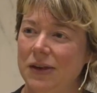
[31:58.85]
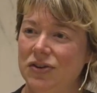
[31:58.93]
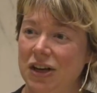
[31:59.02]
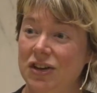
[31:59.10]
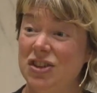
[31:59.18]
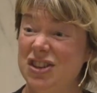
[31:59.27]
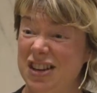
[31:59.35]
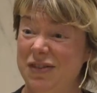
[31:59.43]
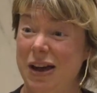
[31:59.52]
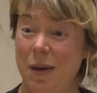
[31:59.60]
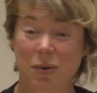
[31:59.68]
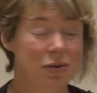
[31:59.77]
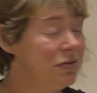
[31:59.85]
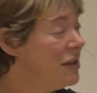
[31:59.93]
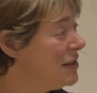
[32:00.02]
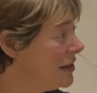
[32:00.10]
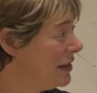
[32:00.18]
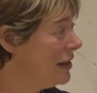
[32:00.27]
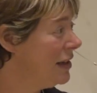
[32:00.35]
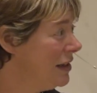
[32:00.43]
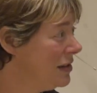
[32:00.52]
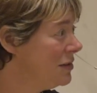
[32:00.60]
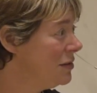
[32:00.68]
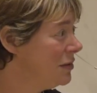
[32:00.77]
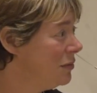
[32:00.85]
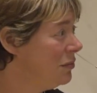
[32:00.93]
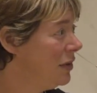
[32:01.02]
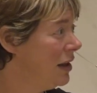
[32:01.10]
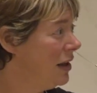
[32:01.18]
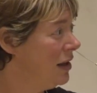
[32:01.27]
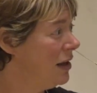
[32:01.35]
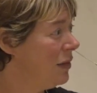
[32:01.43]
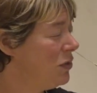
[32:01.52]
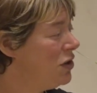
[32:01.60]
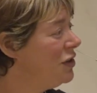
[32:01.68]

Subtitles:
changes that have happened recently. So I'm